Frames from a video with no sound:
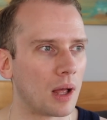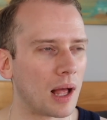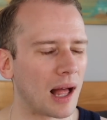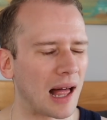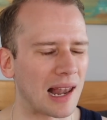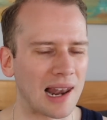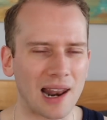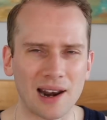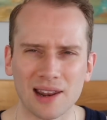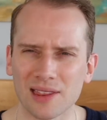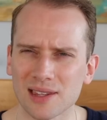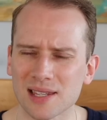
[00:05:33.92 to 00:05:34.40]

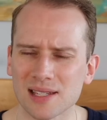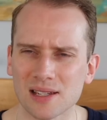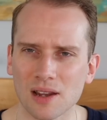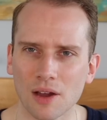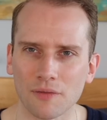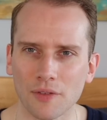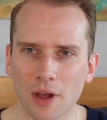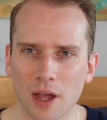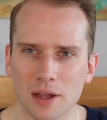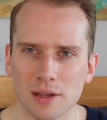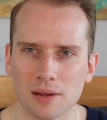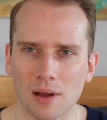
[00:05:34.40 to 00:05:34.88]
A lot of the
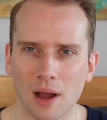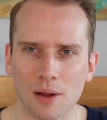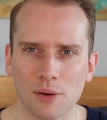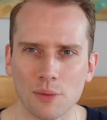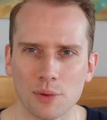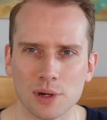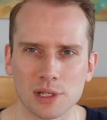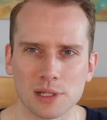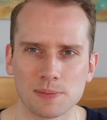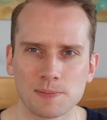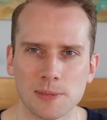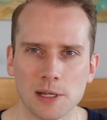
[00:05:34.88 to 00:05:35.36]
stuff, I don't
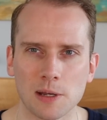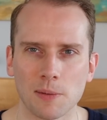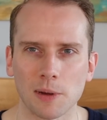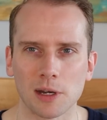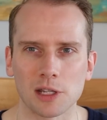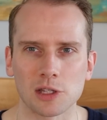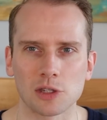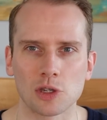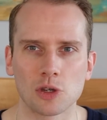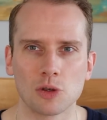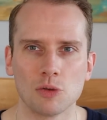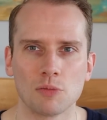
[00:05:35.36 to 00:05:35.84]
want to speak about
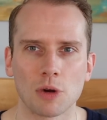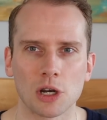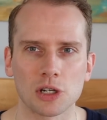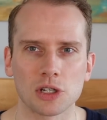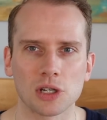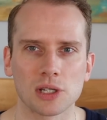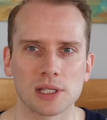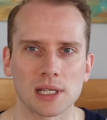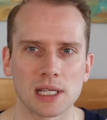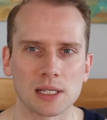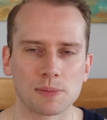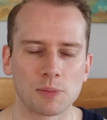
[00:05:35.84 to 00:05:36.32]
it too much
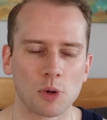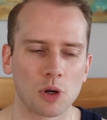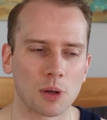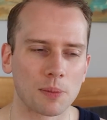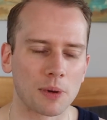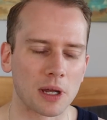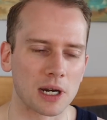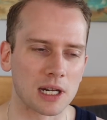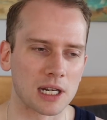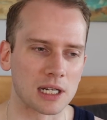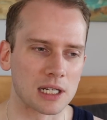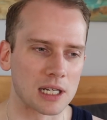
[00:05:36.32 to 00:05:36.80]
because I spoke
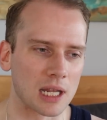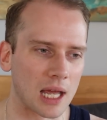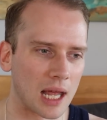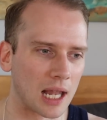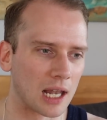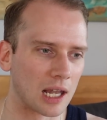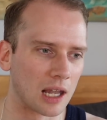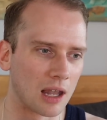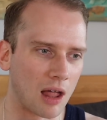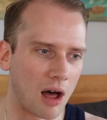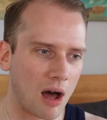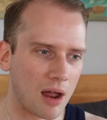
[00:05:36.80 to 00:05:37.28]
about it
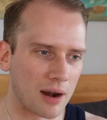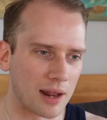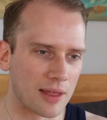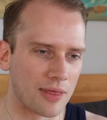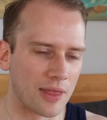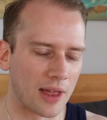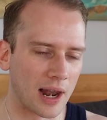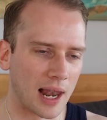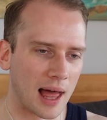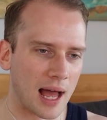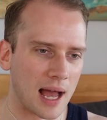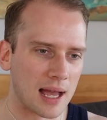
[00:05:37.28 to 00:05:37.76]
a lot
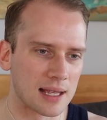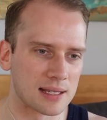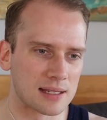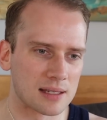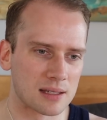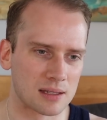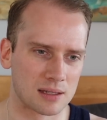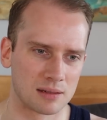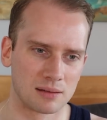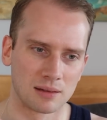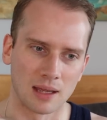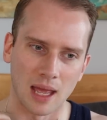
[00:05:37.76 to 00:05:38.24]
in the
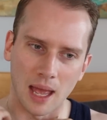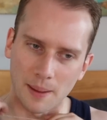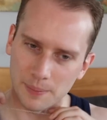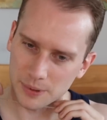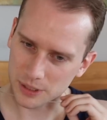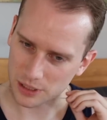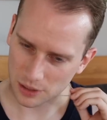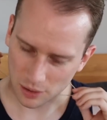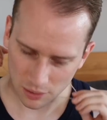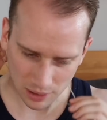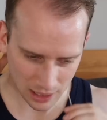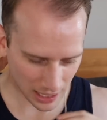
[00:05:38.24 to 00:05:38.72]
last
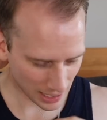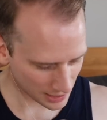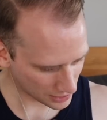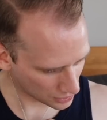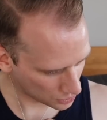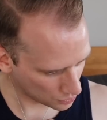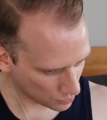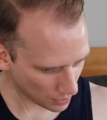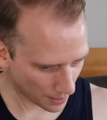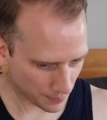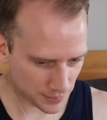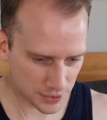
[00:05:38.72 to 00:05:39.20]

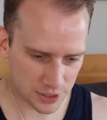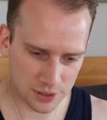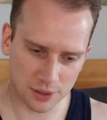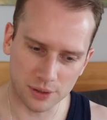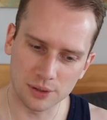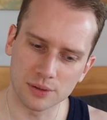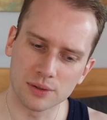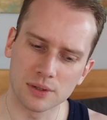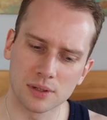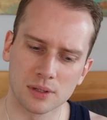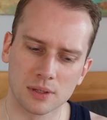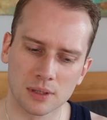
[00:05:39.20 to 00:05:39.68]
two
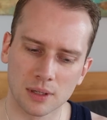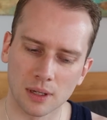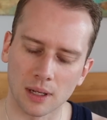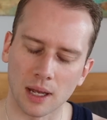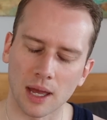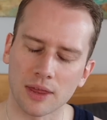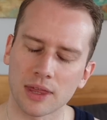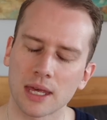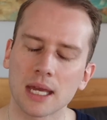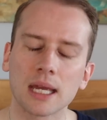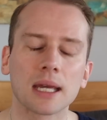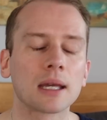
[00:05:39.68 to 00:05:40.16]
episodes,
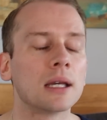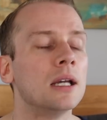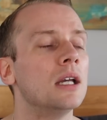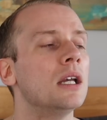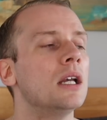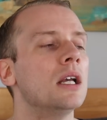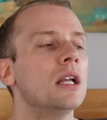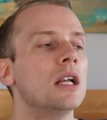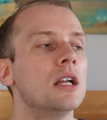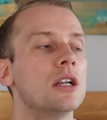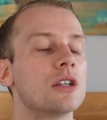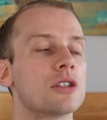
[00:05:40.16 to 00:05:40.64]
I think.
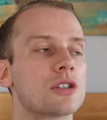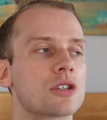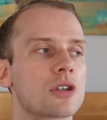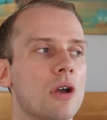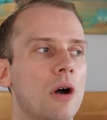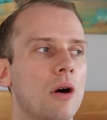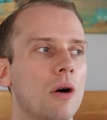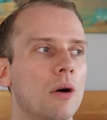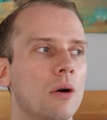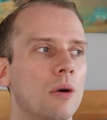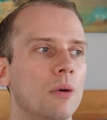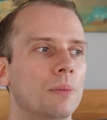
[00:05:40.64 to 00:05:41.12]

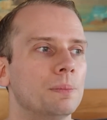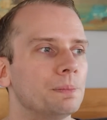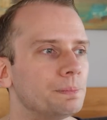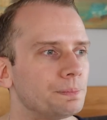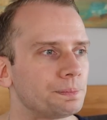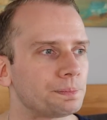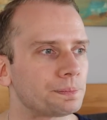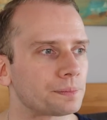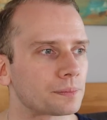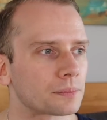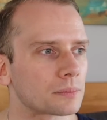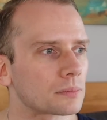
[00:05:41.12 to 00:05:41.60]
So
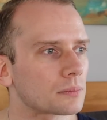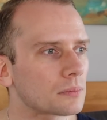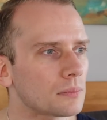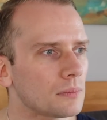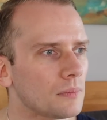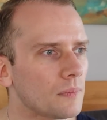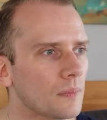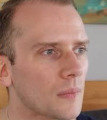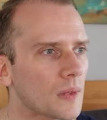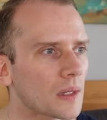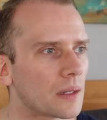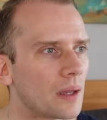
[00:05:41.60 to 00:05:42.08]

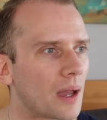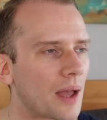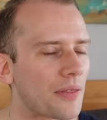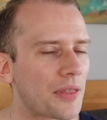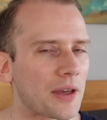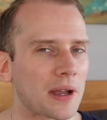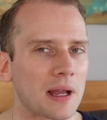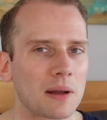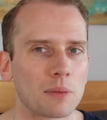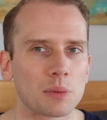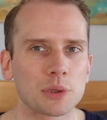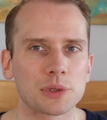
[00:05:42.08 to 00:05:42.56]
I
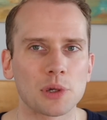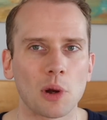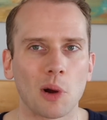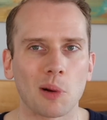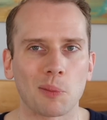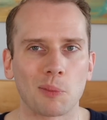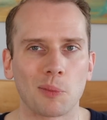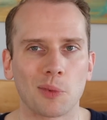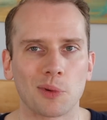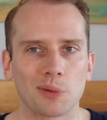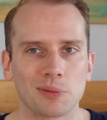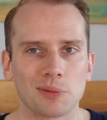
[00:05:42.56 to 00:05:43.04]
think I will talk